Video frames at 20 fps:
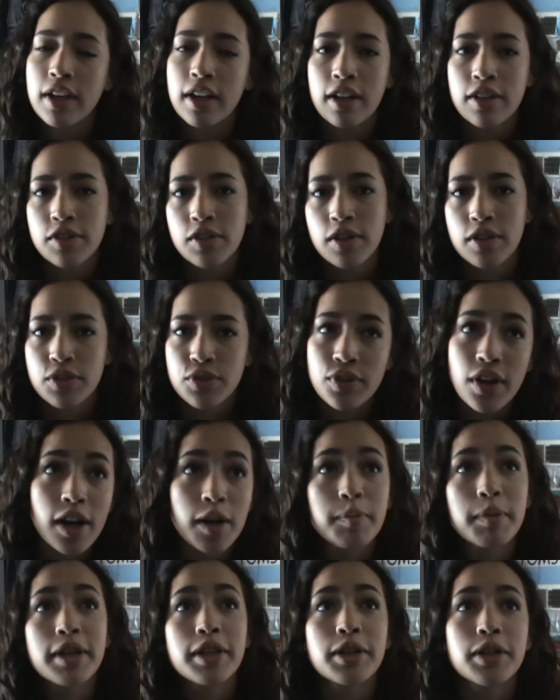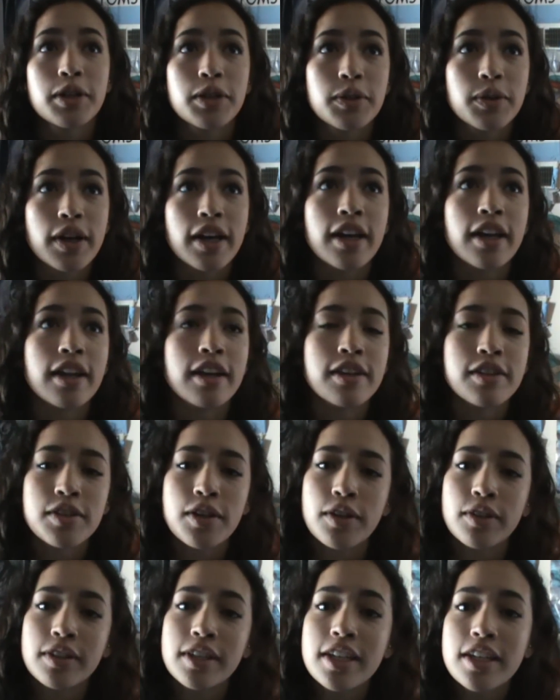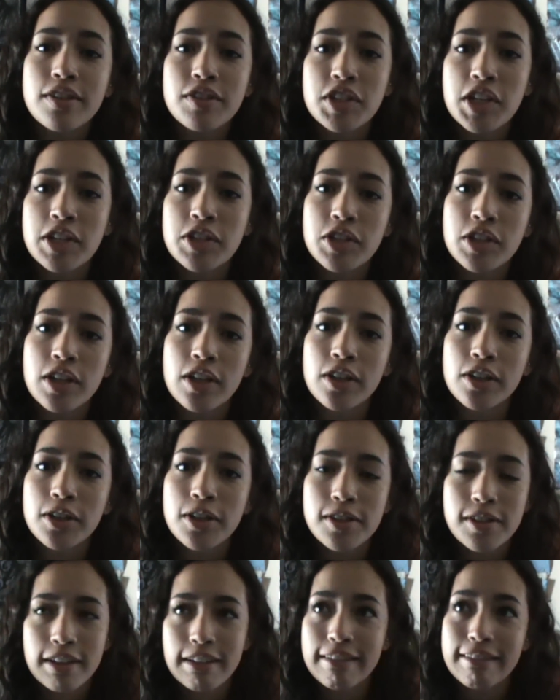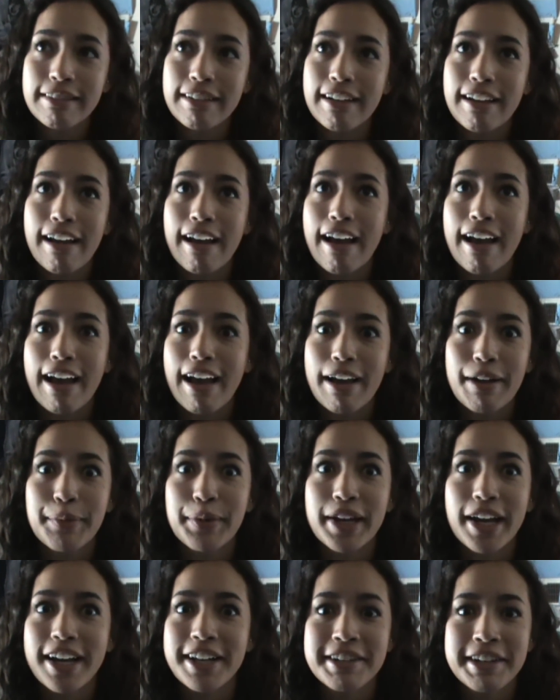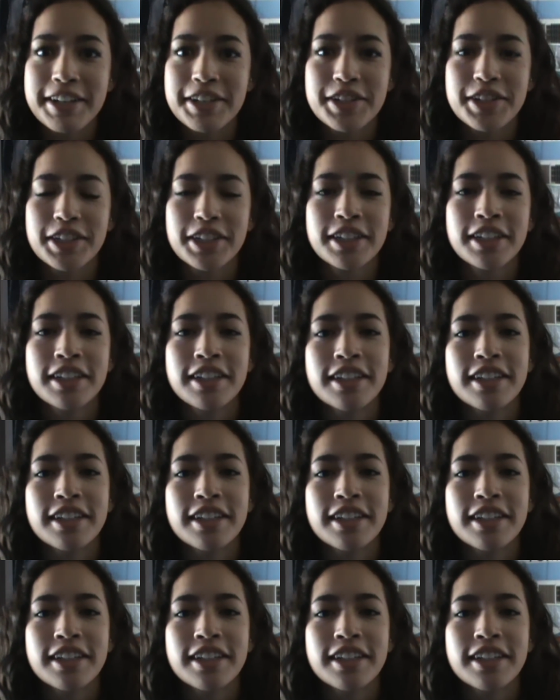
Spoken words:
and I saw this flower meadow, and I saw leaves changing color, and I was like, wow, oh my god, nature,